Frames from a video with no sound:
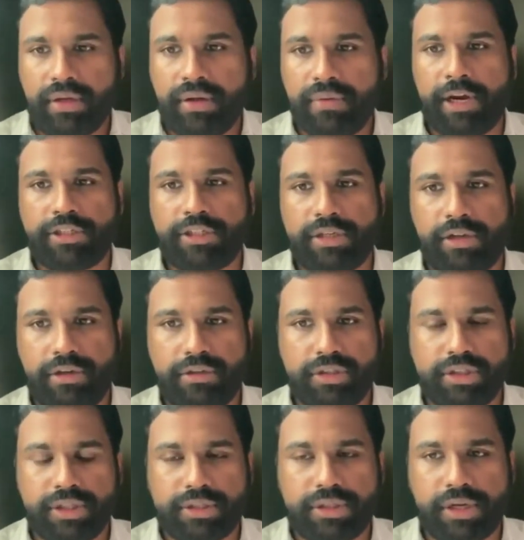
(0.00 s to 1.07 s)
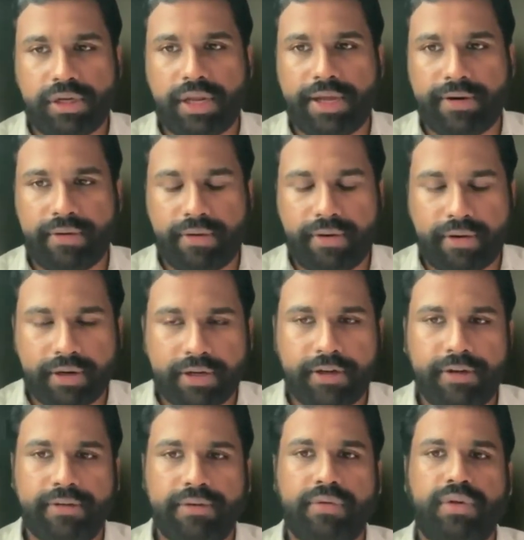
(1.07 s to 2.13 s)
we actually ingest that ad hoc
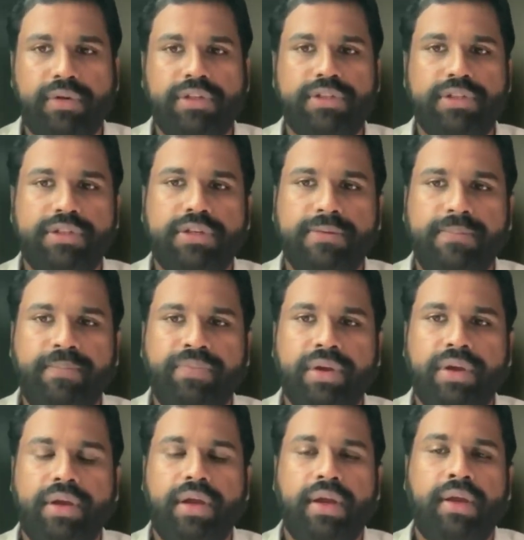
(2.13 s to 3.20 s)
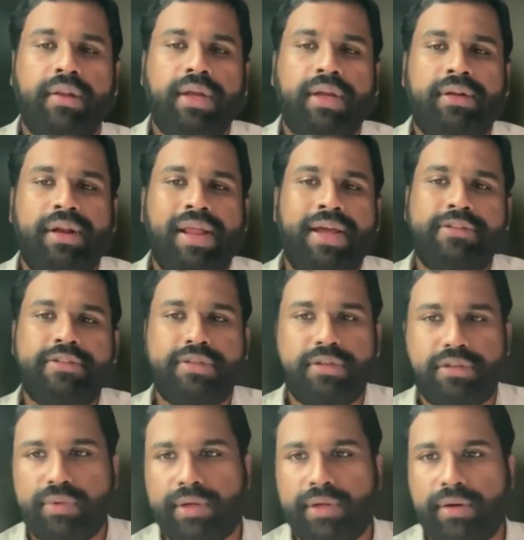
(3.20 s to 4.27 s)
into our system, and that lands
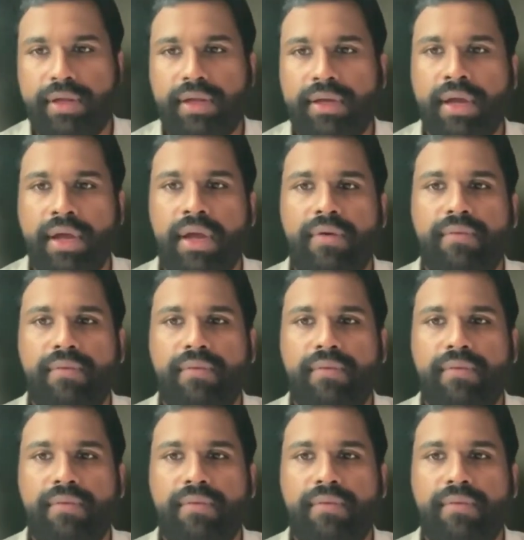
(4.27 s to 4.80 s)
into our lake.